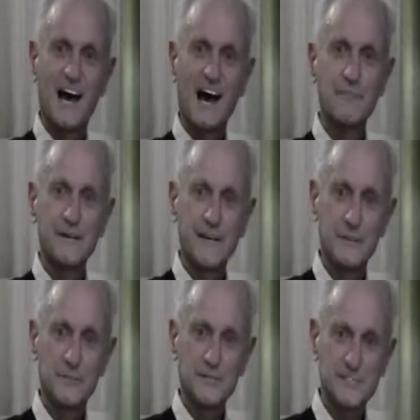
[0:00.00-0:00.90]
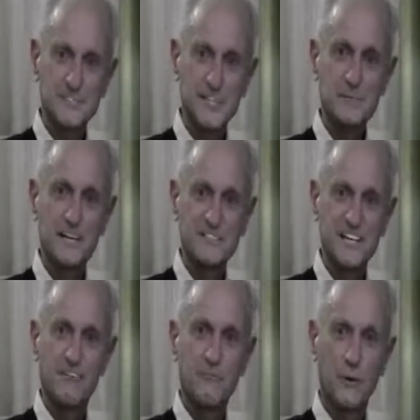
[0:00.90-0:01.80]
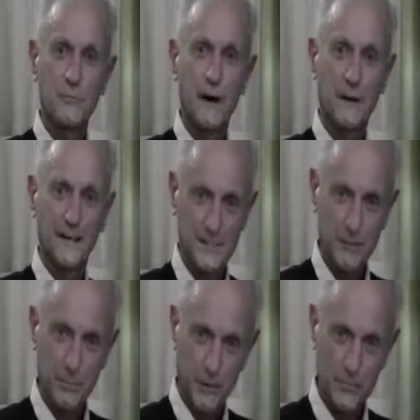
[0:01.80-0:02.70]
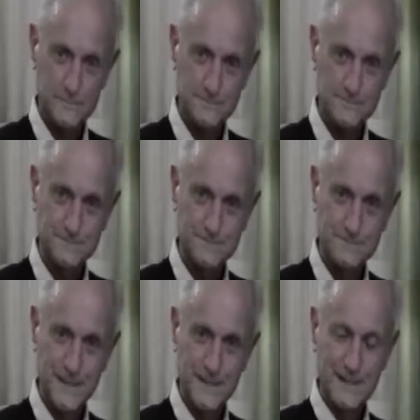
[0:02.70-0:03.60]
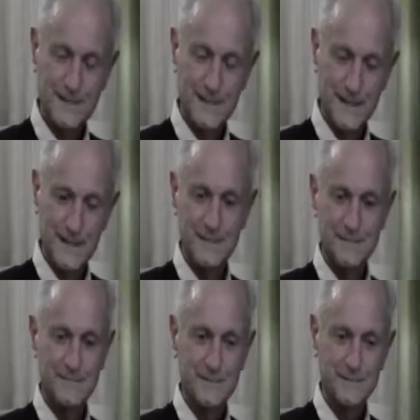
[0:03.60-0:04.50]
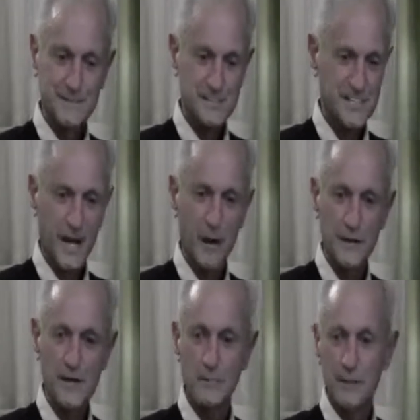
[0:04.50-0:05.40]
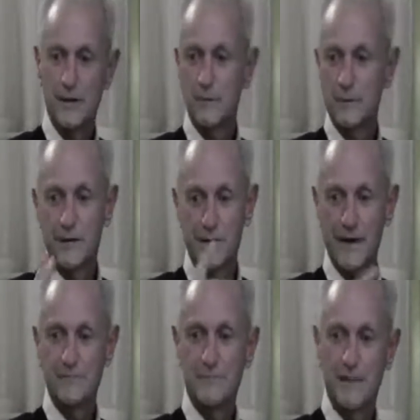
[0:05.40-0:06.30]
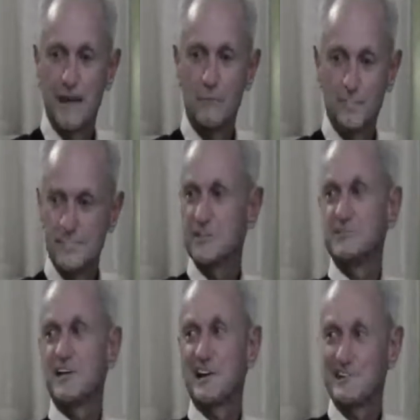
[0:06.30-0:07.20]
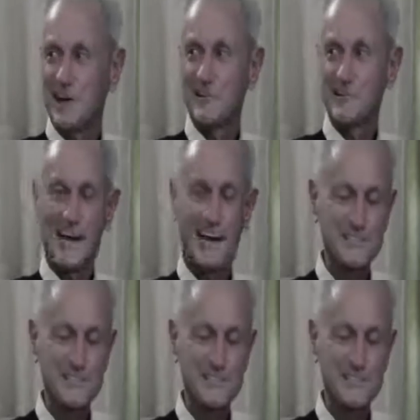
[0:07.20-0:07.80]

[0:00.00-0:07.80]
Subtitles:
I've been able to see myself put my makeup on. And she got better and better and better after that, and we still stay in contact.